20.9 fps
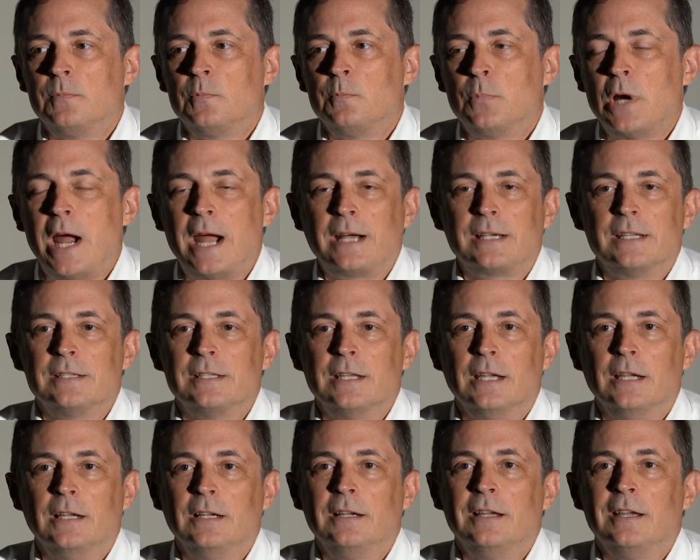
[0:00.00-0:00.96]

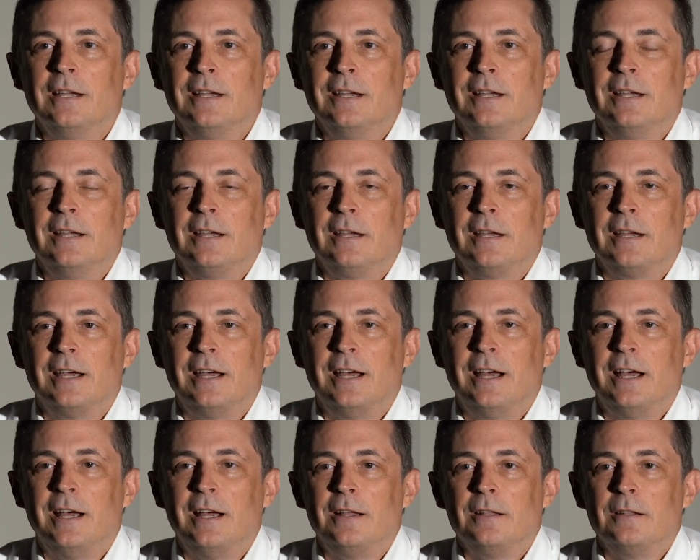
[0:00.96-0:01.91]
practicing
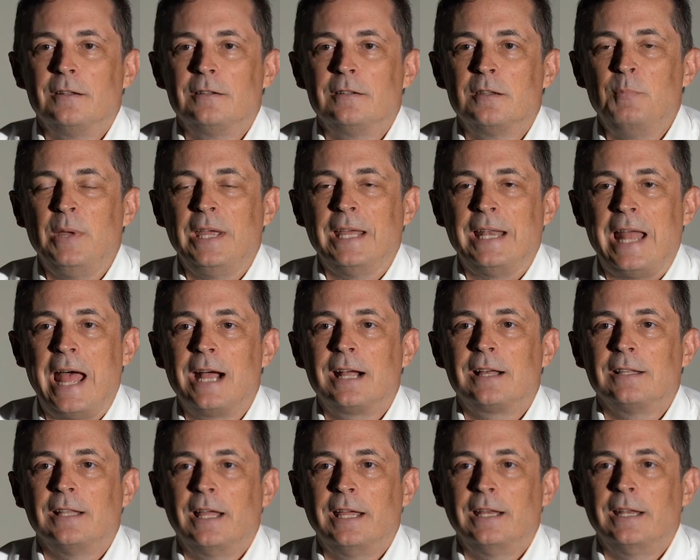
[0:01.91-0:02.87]
to be an
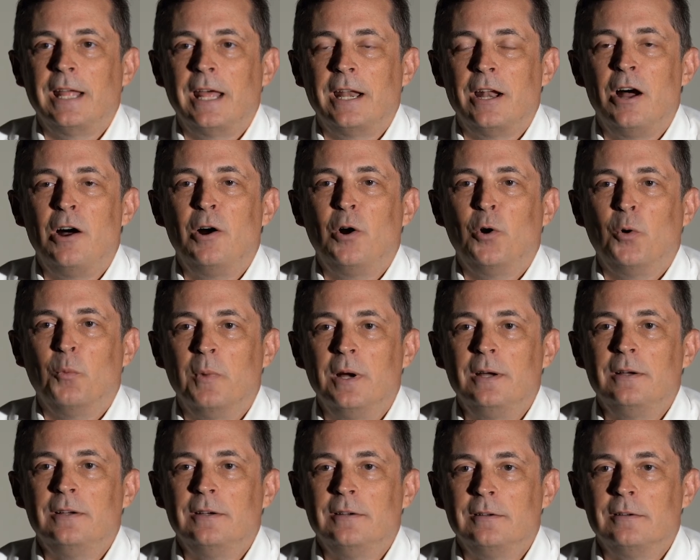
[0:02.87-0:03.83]
acolyte at home.
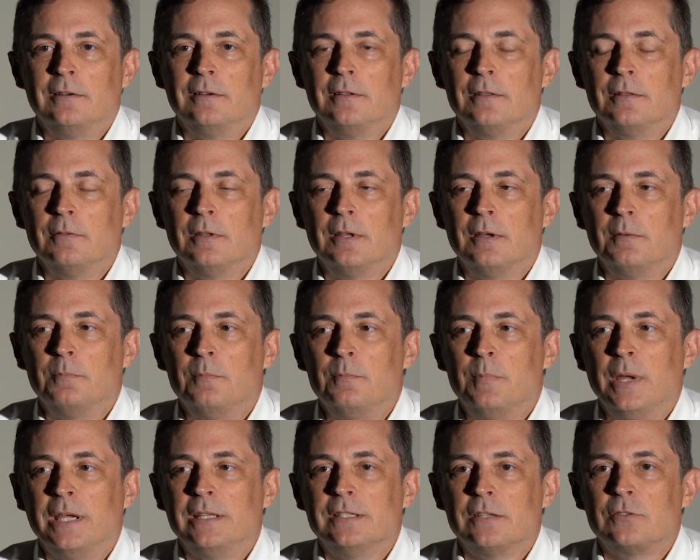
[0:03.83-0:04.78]

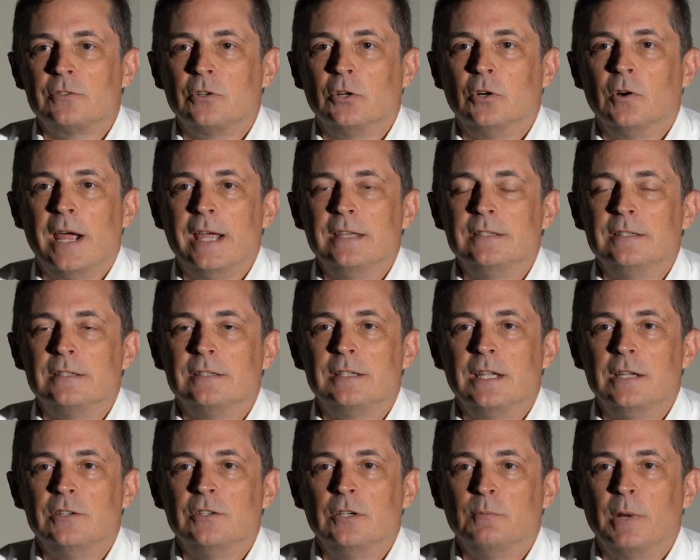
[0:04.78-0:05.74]
Big Sister Grace is
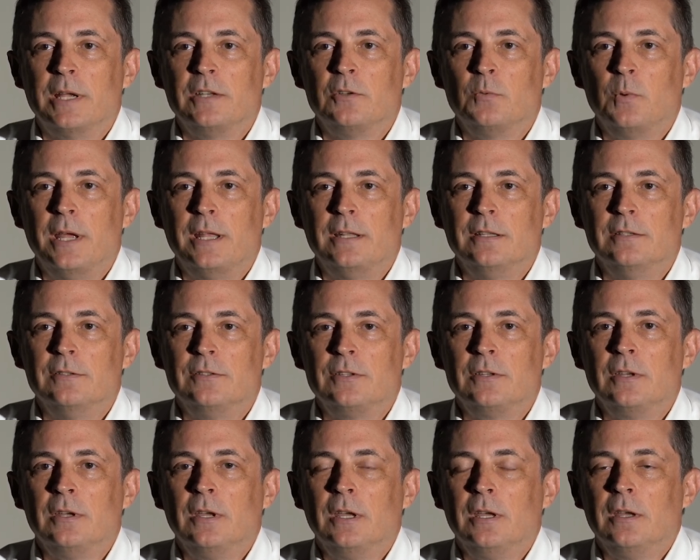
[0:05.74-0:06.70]
teaching my
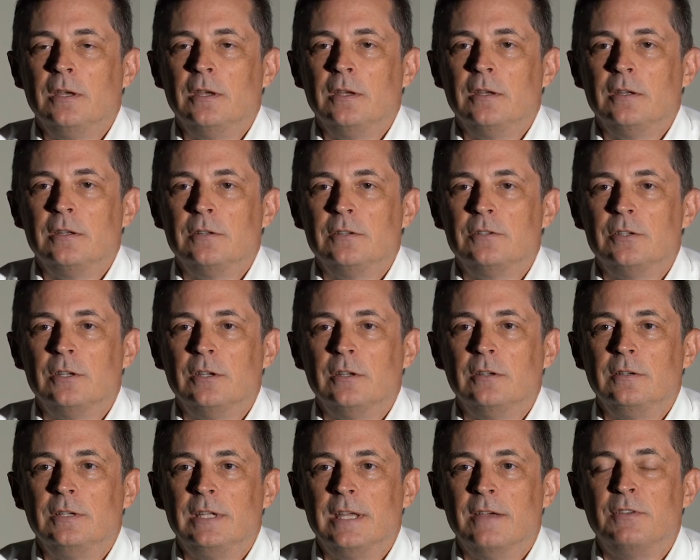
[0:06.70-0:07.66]
twins to
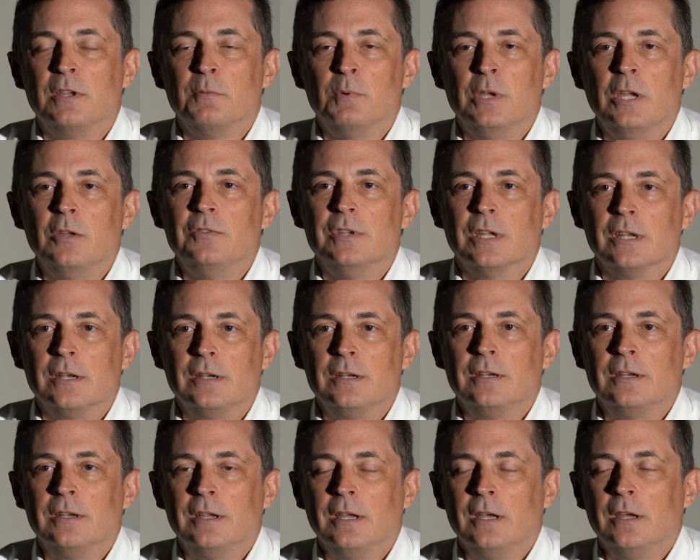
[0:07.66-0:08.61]
give communion
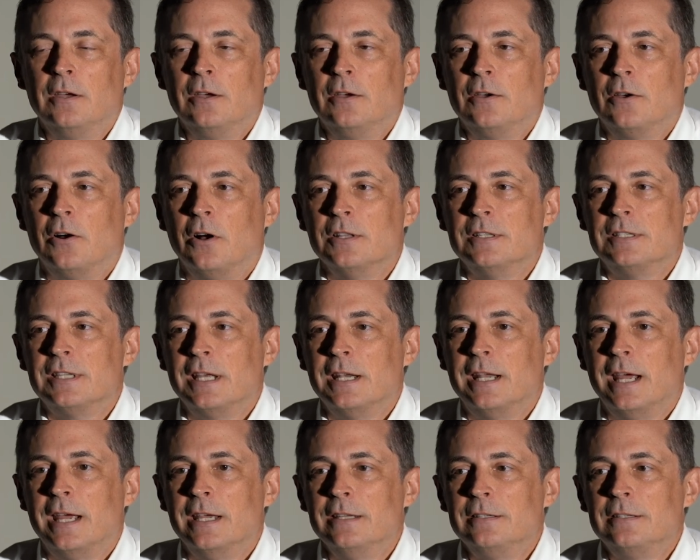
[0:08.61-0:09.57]
on
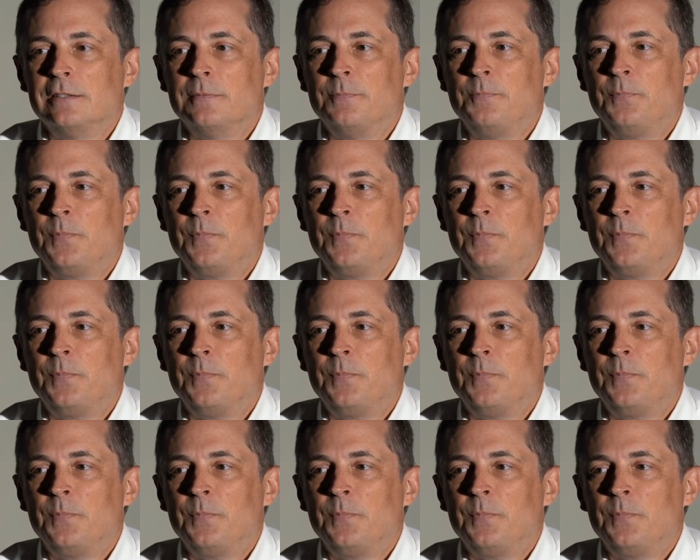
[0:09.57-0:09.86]
Sundays.